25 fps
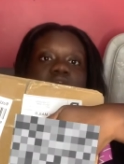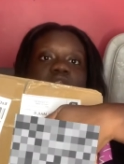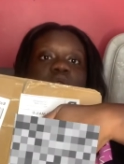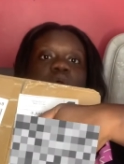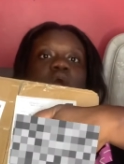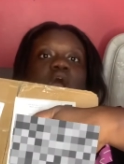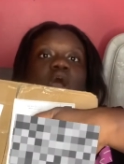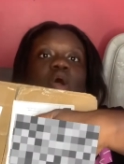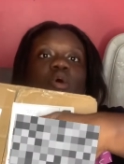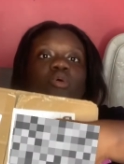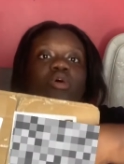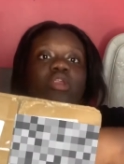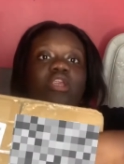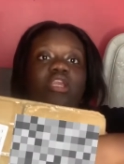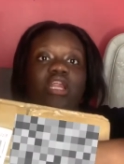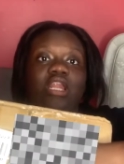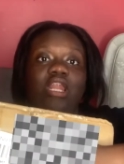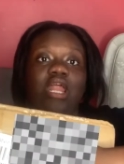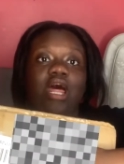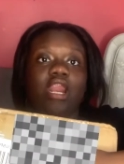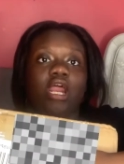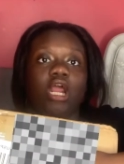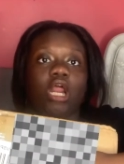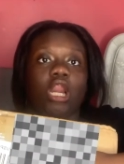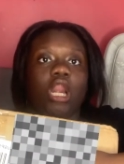I know I ordered a
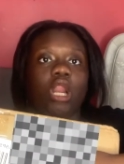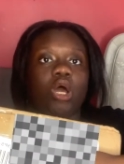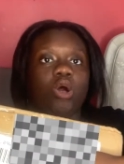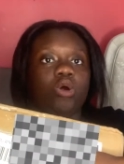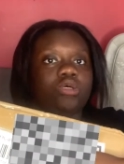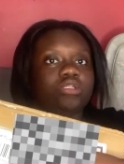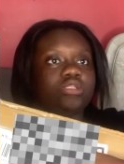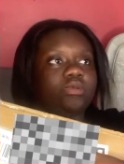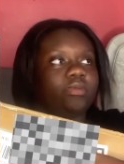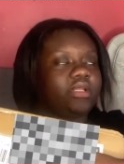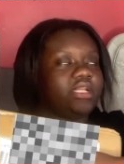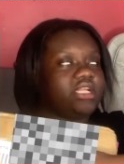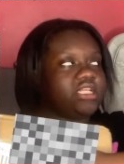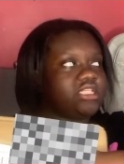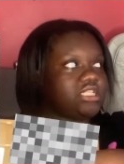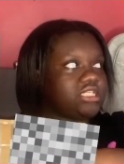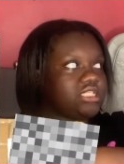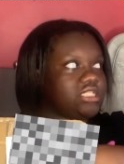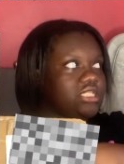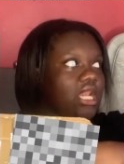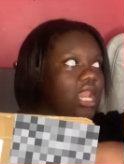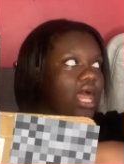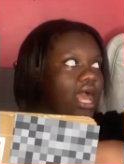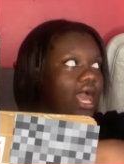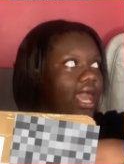lot of clothes, but it's
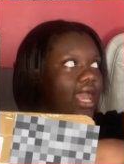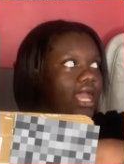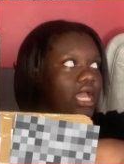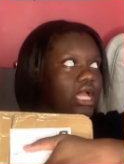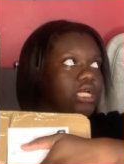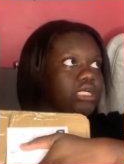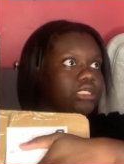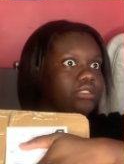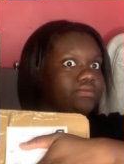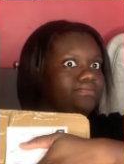just like